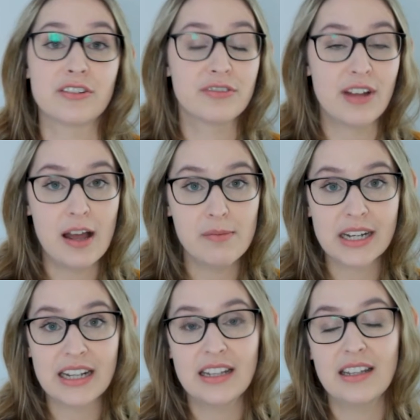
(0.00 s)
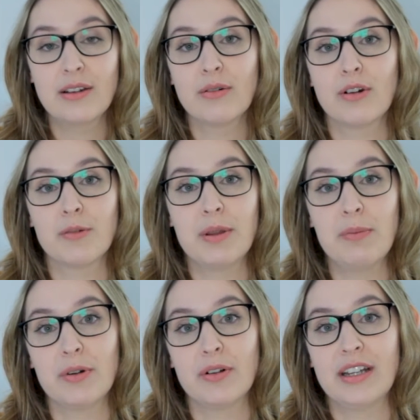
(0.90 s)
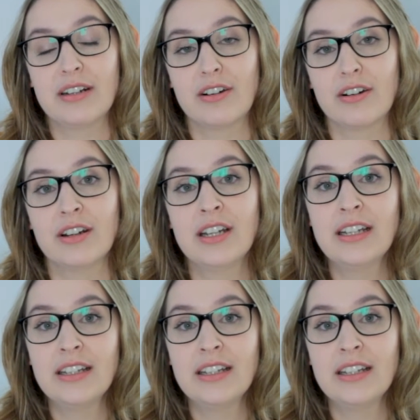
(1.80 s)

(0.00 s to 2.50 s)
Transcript: family or people in our